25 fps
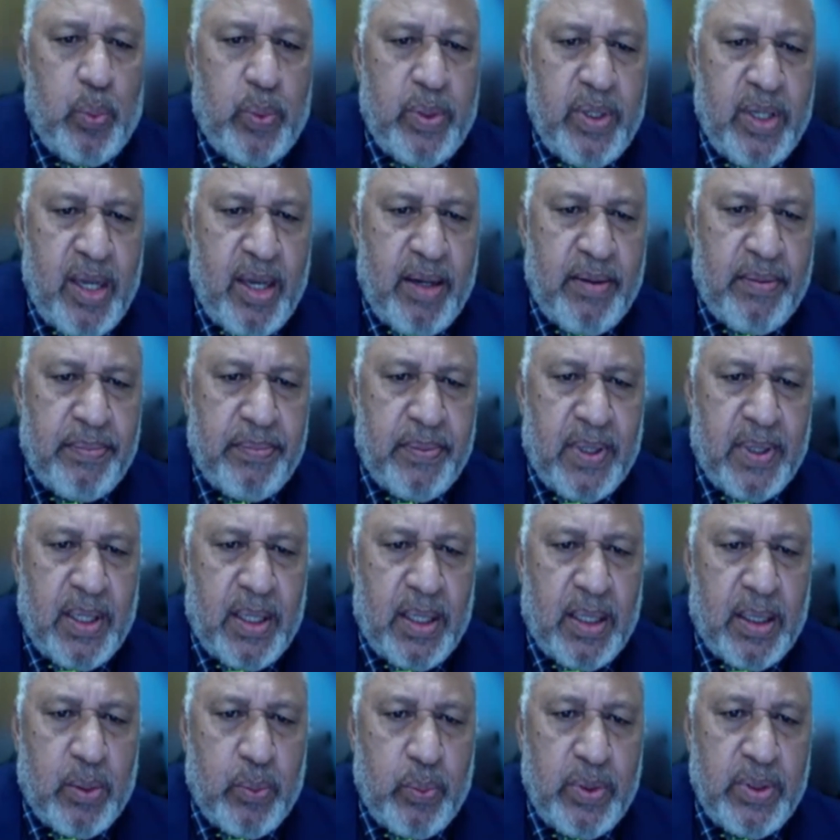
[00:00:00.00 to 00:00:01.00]
We
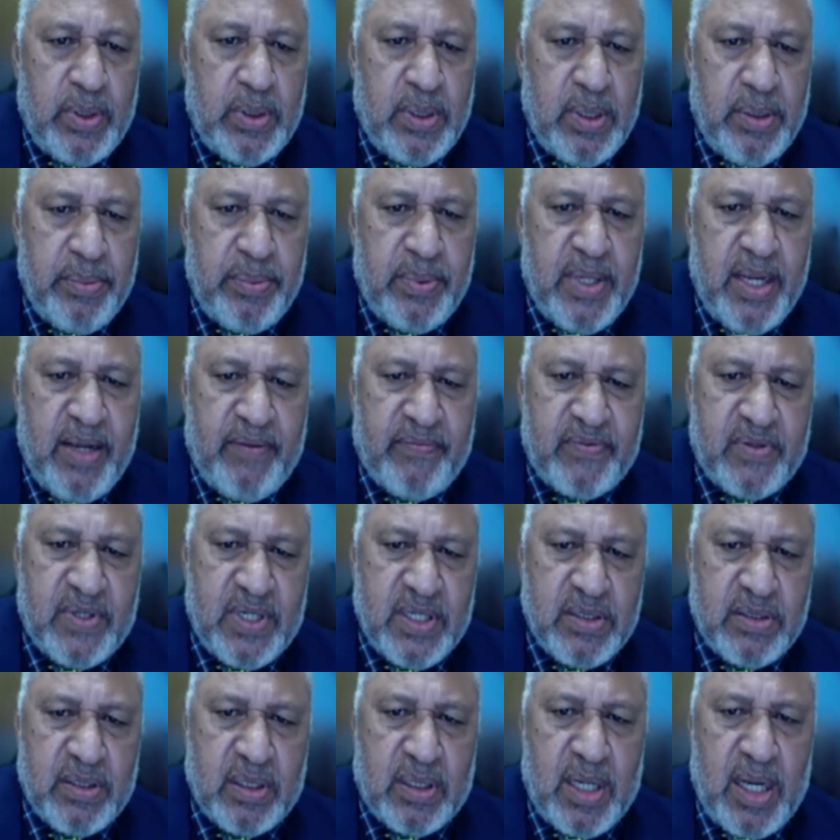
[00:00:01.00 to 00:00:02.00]
even have
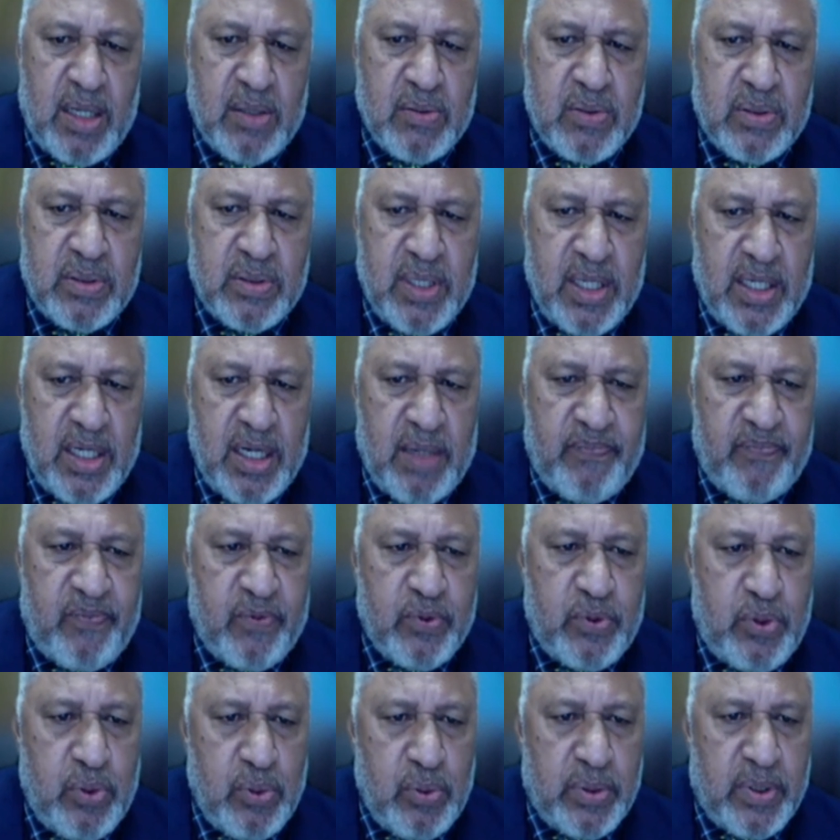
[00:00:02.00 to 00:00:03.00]
trust accounts set up
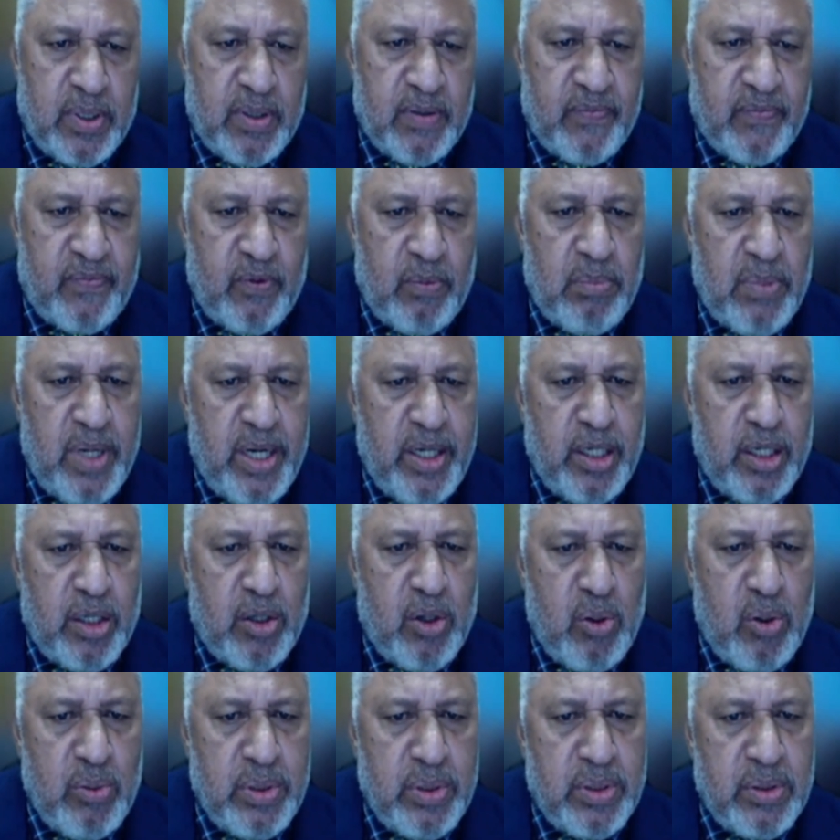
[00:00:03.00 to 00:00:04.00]
for children from
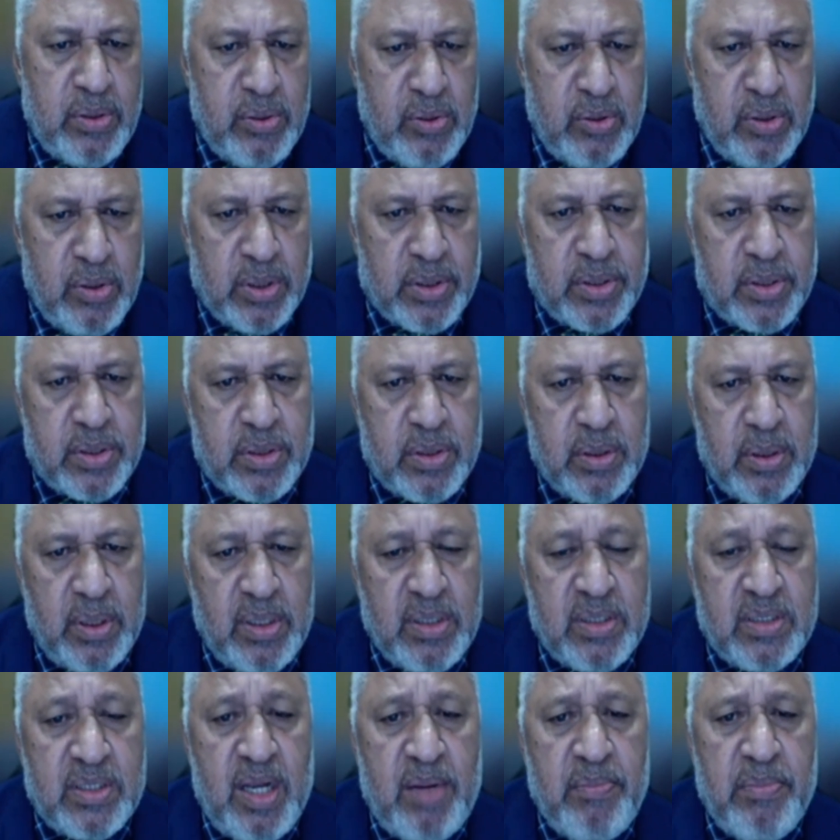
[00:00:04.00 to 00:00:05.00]
landowner units.
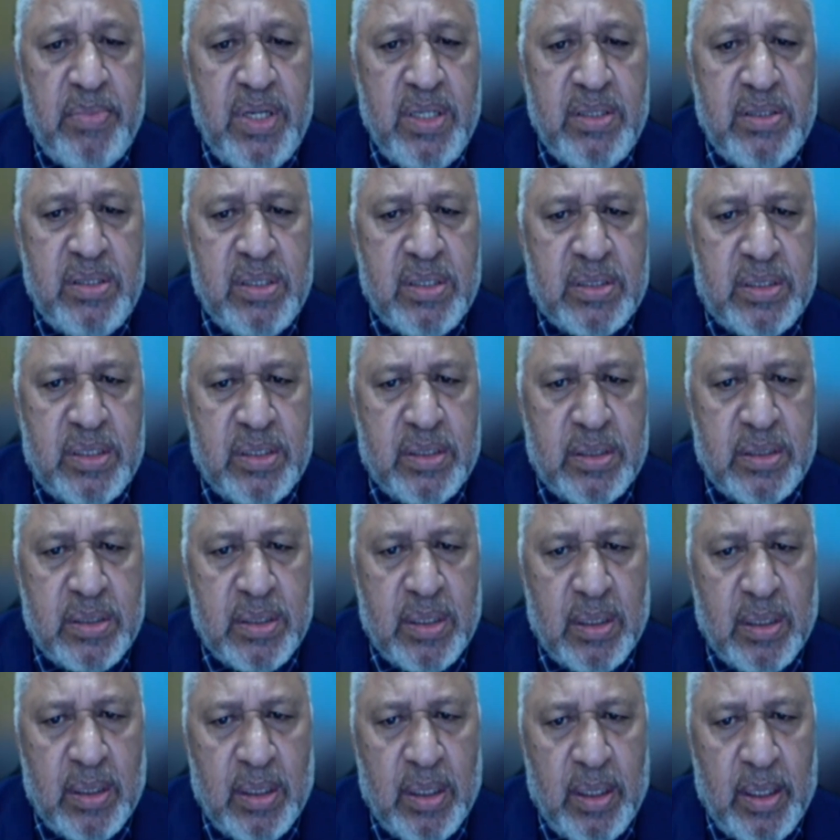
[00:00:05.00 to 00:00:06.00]
In some
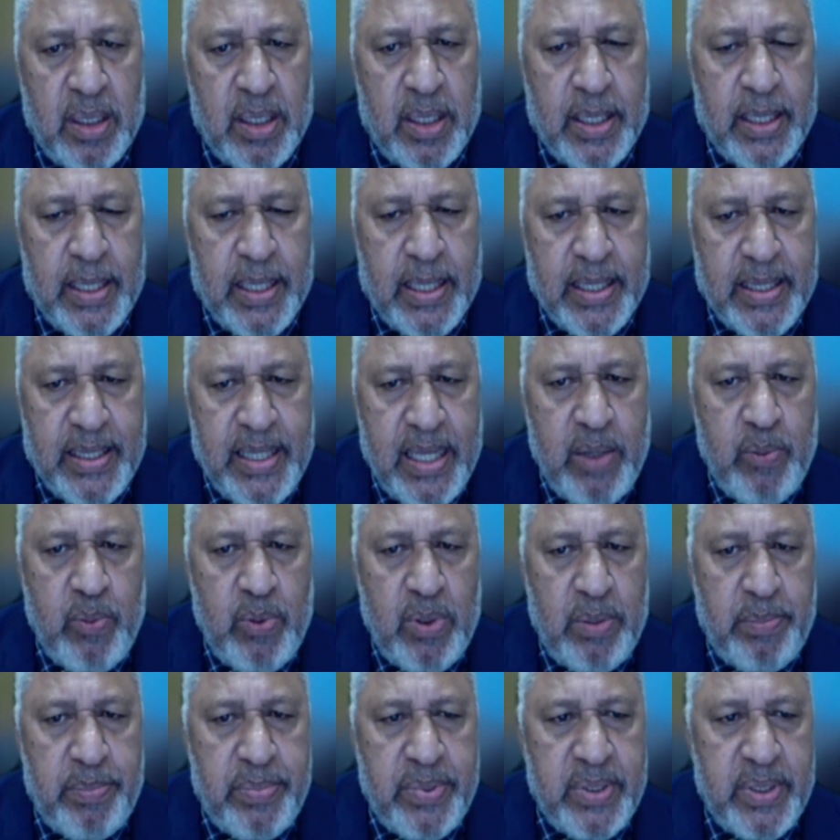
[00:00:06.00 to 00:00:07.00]
instances, they
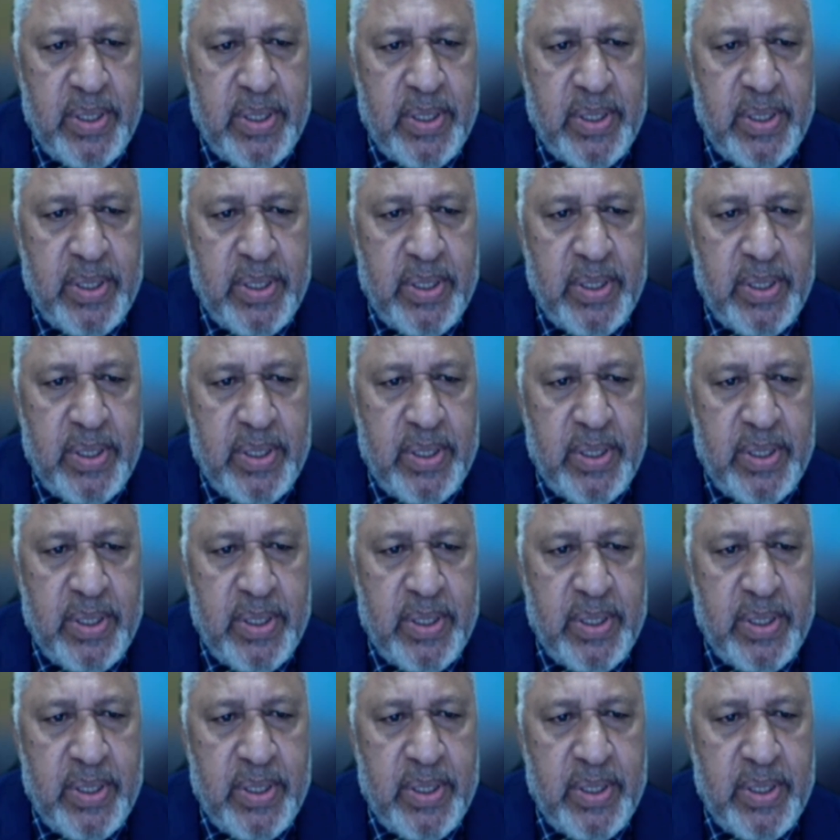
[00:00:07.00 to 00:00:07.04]
will